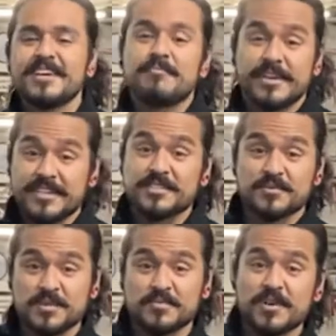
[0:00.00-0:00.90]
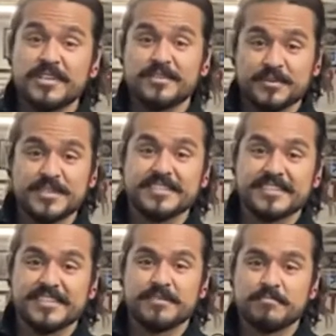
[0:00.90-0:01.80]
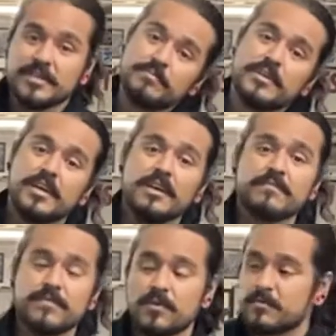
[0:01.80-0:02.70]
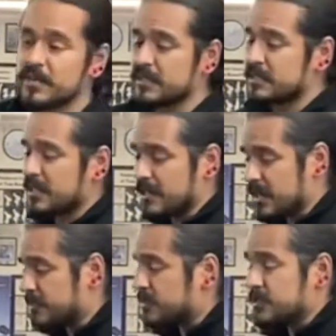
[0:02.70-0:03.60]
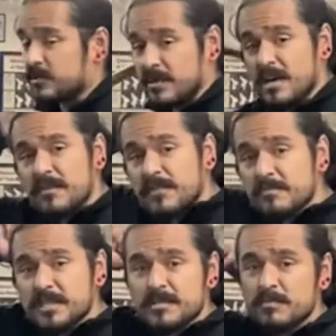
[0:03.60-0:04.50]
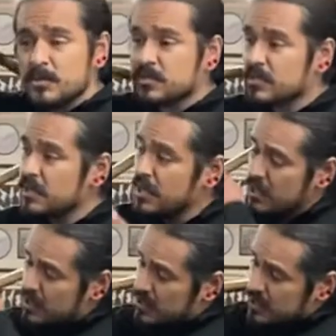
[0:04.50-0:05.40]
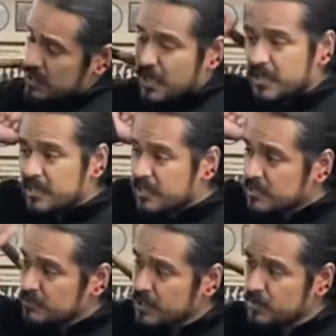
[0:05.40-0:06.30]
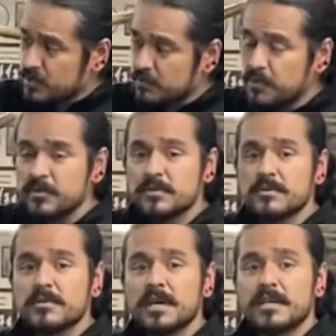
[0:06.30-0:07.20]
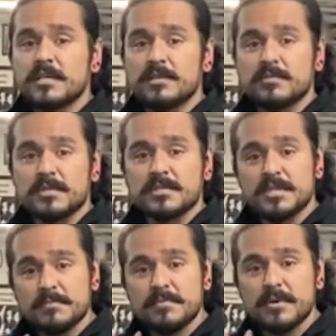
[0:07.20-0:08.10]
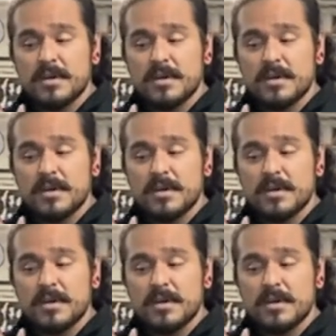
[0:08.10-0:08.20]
My answer was one originally, but it became four because then I understood from this motion, I can hit somebody with the puño, I can hit with the tip.